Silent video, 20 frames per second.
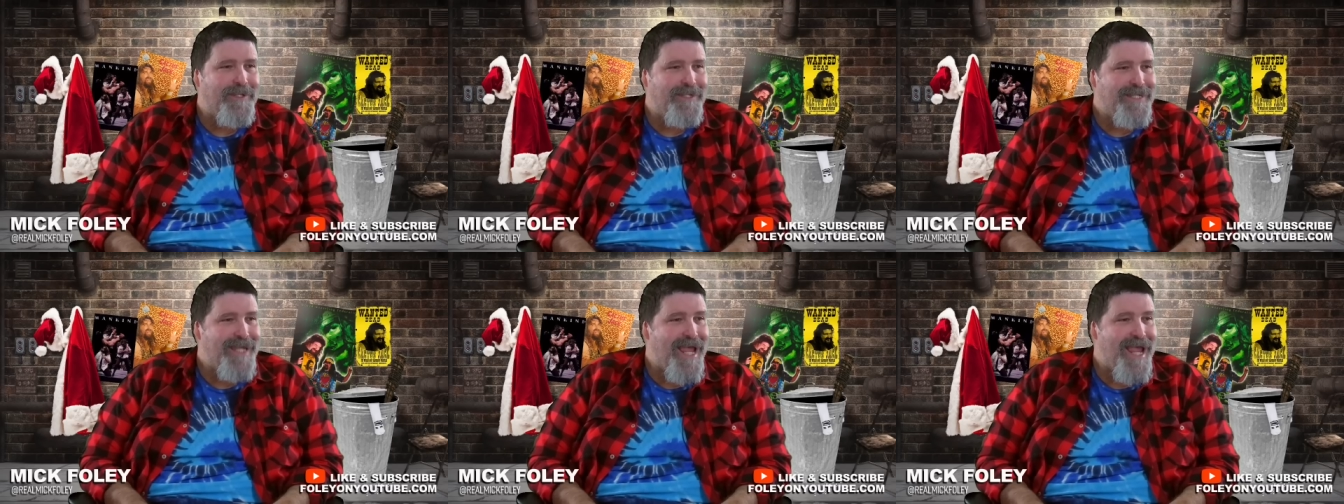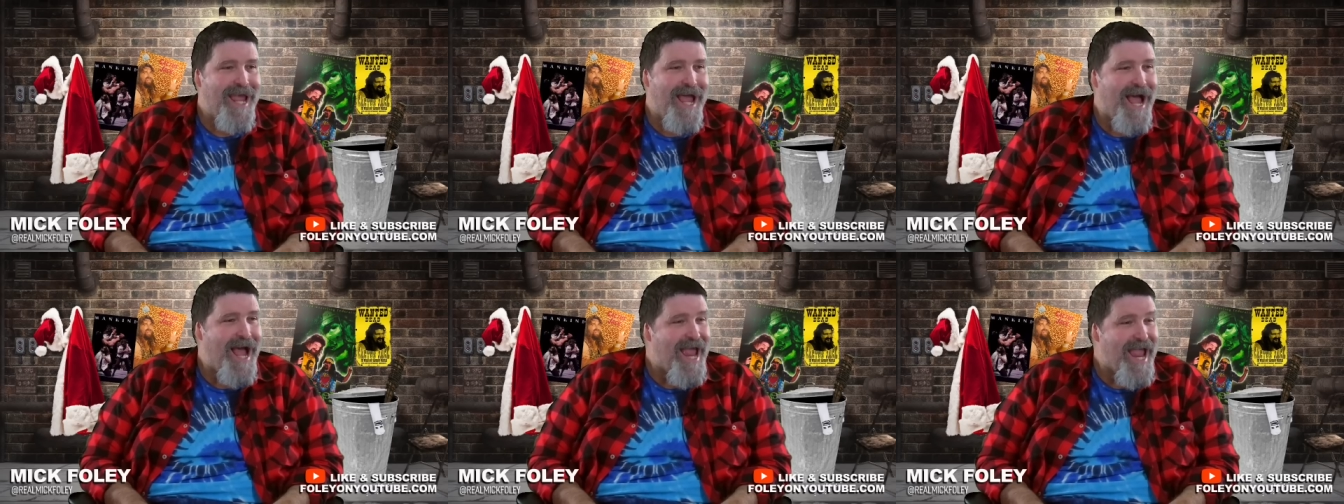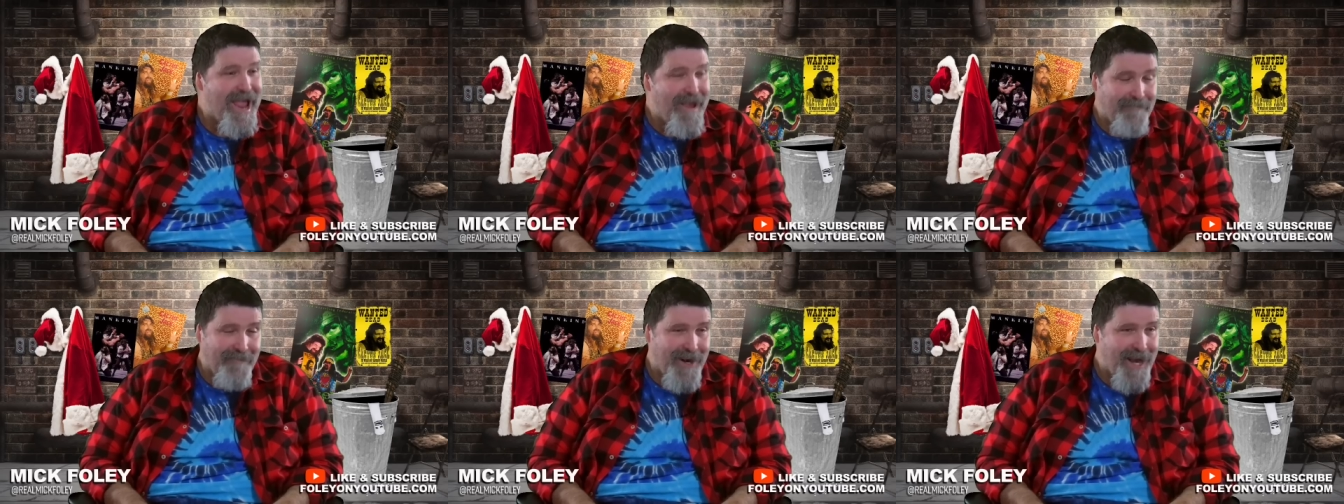say I
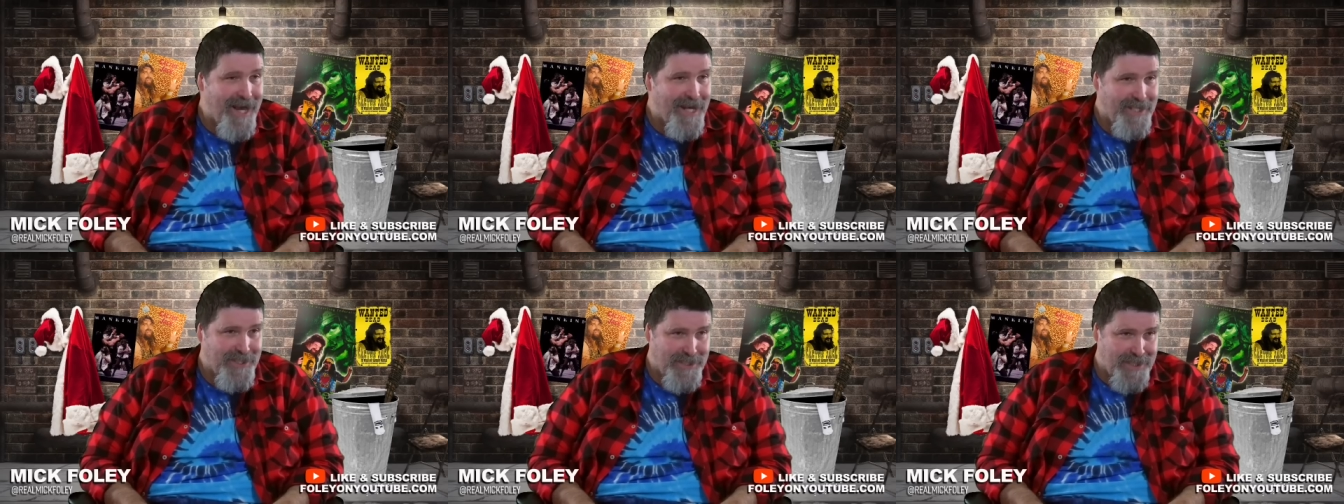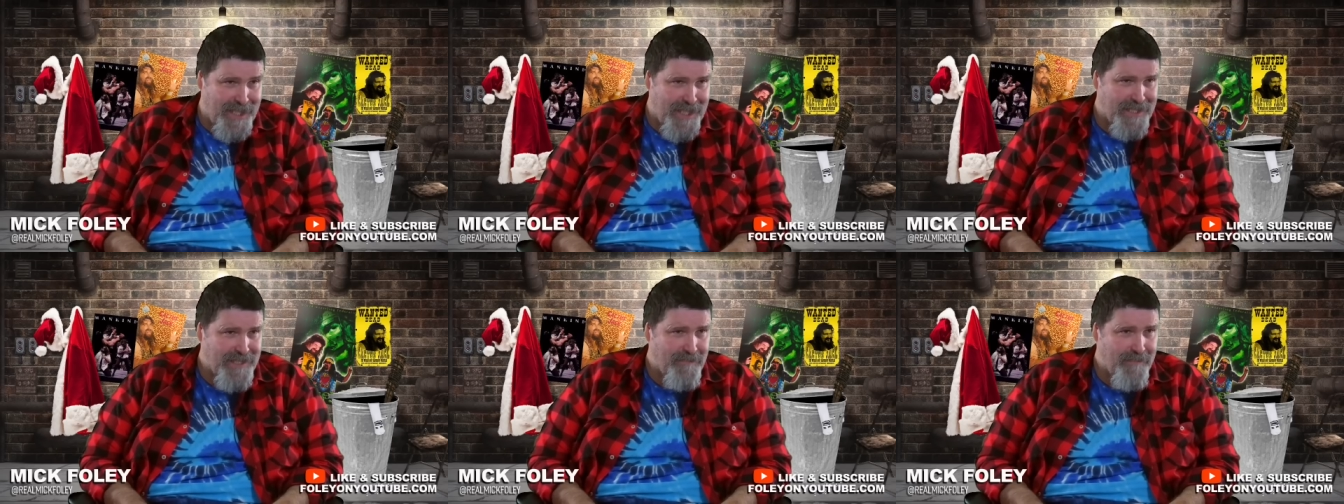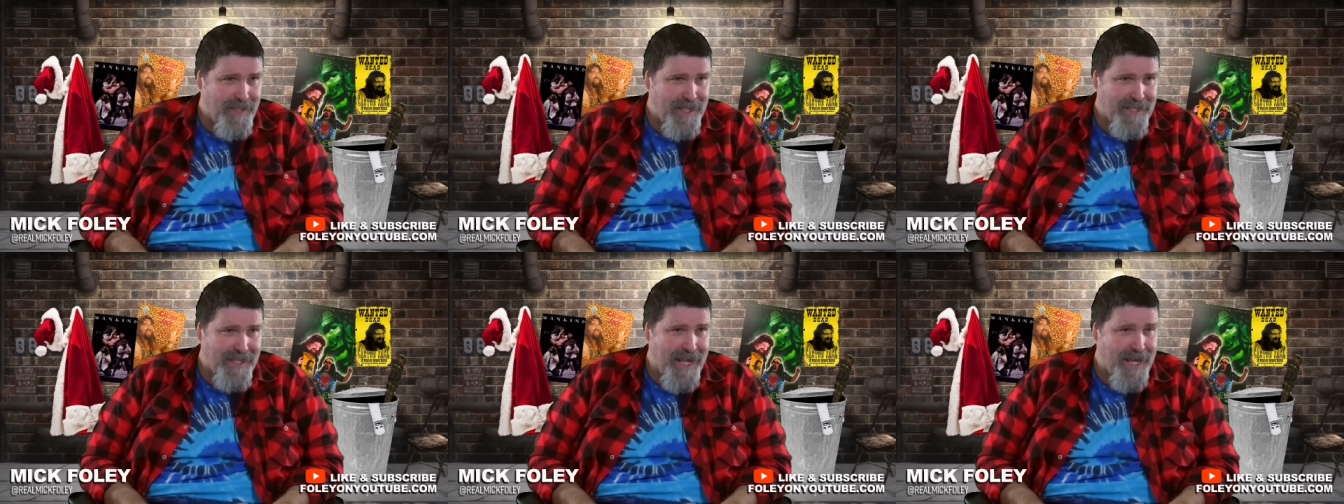ever had a chance of
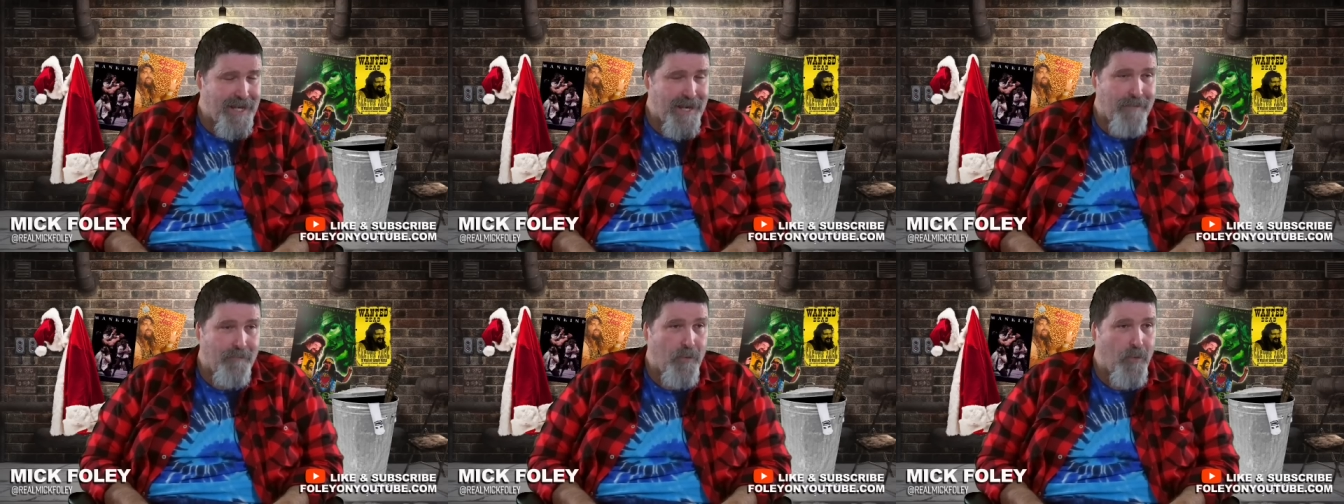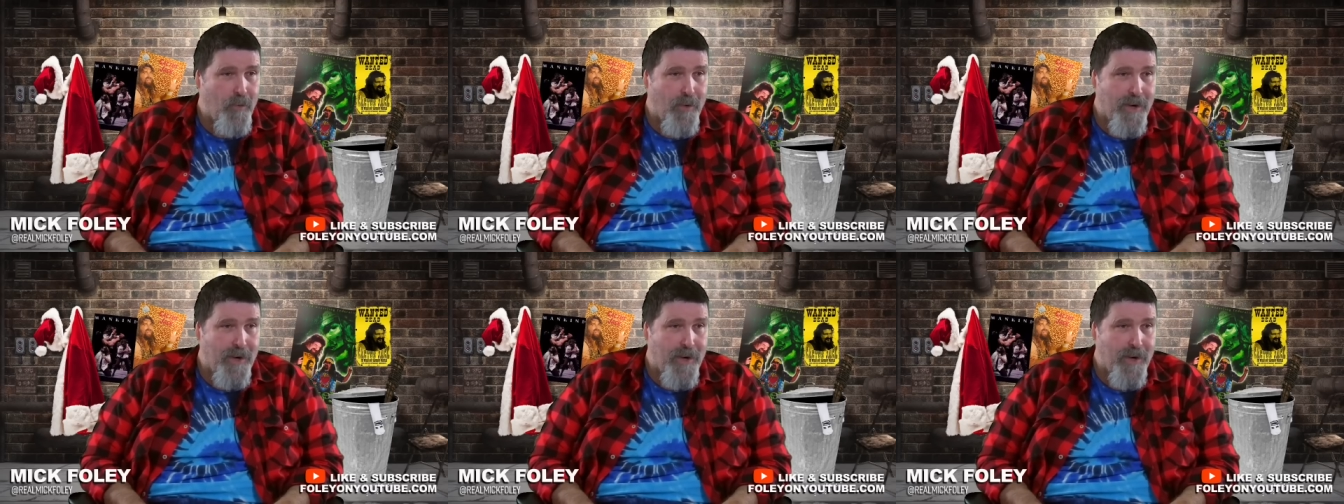being that number one